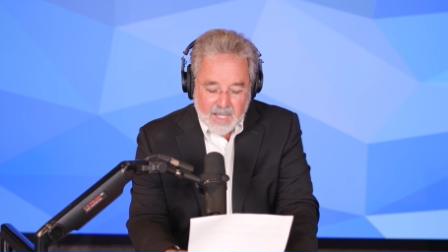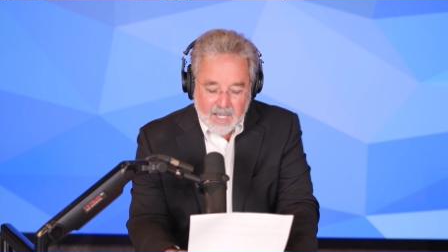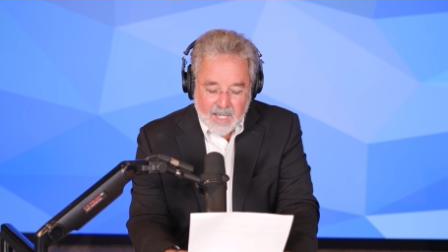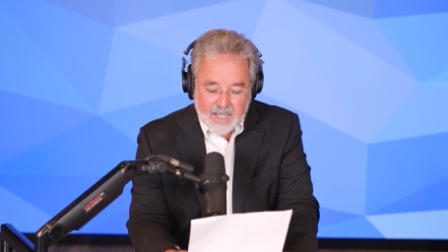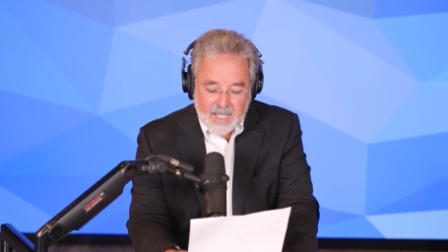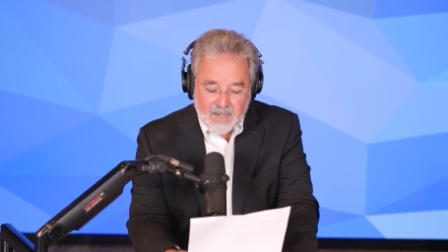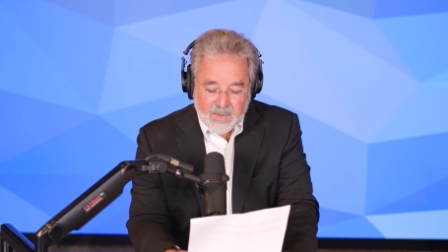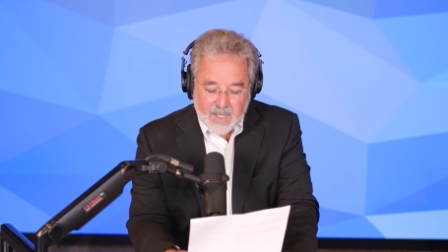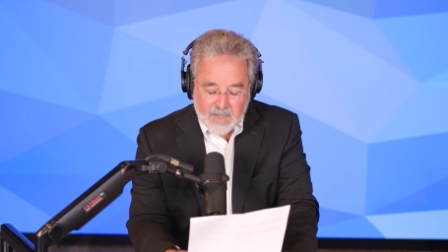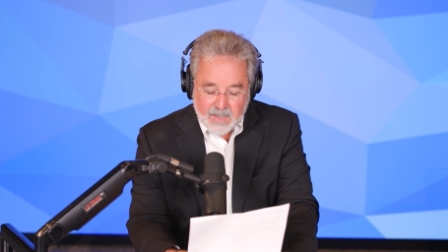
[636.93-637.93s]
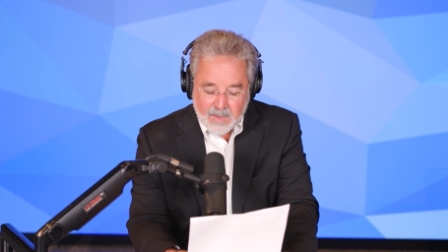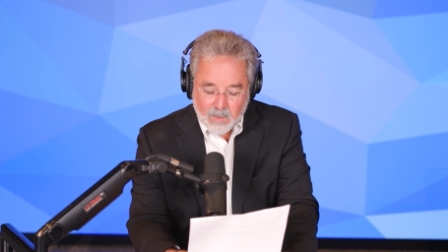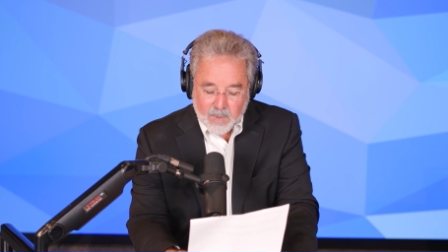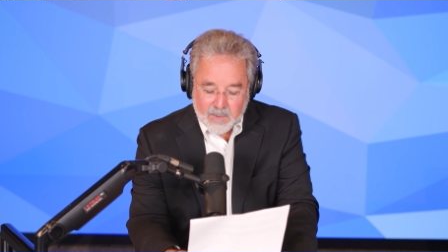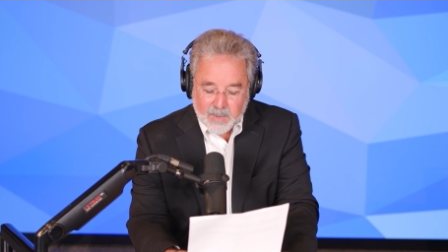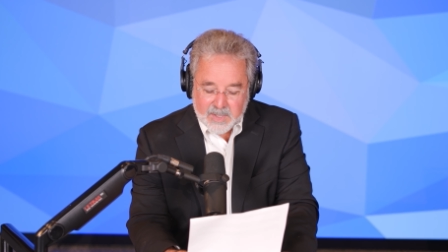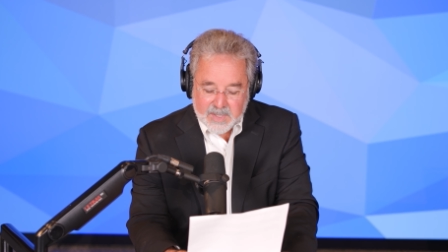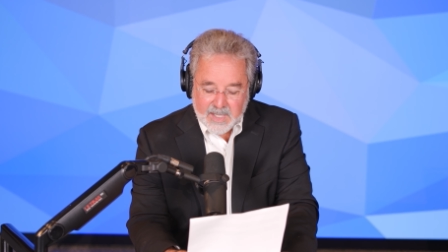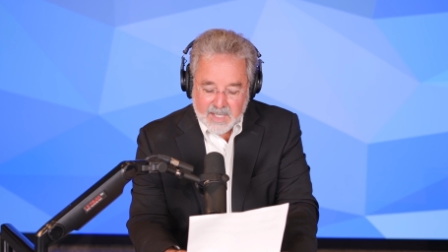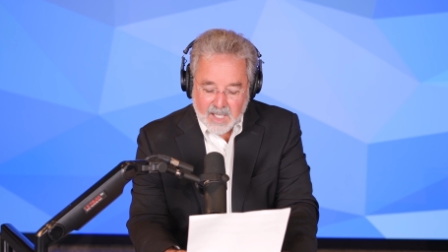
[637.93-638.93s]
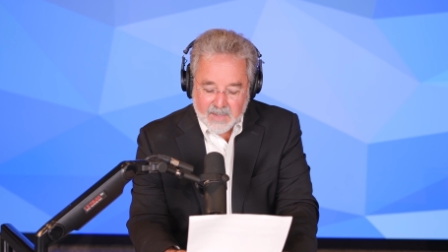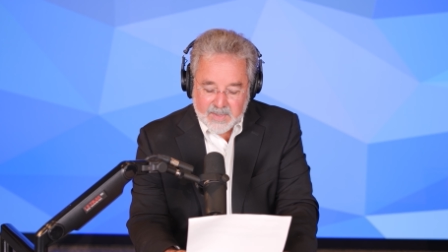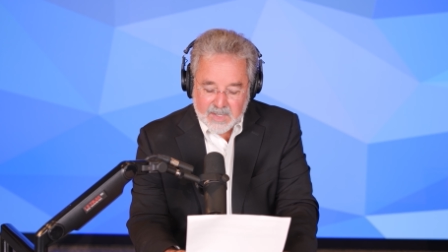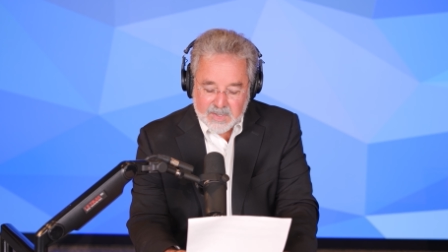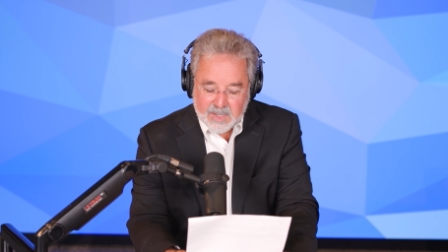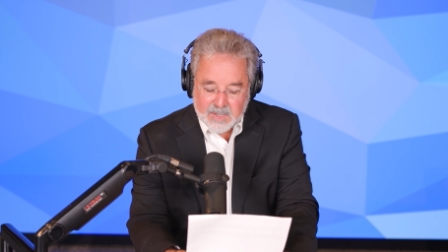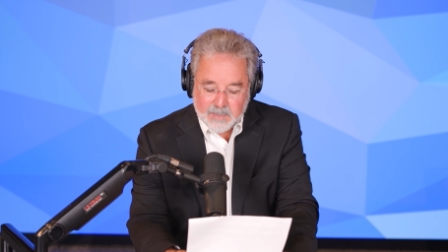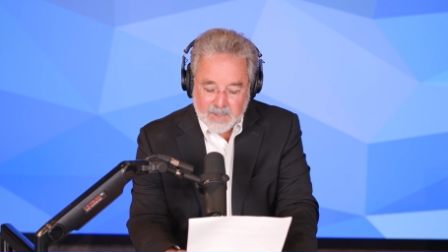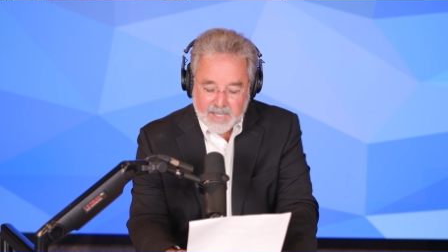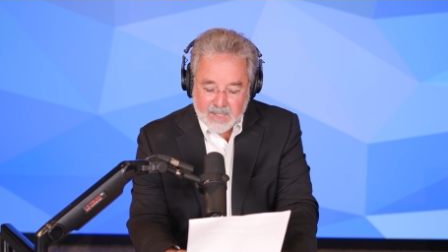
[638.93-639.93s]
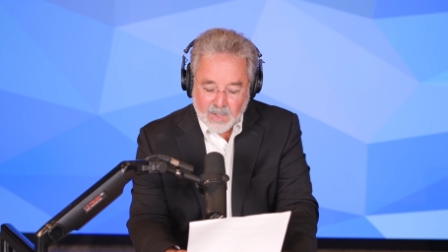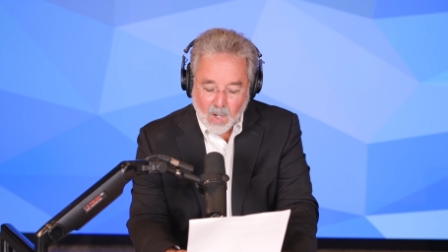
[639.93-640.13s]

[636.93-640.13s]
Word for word: uh, even when we see obvious displays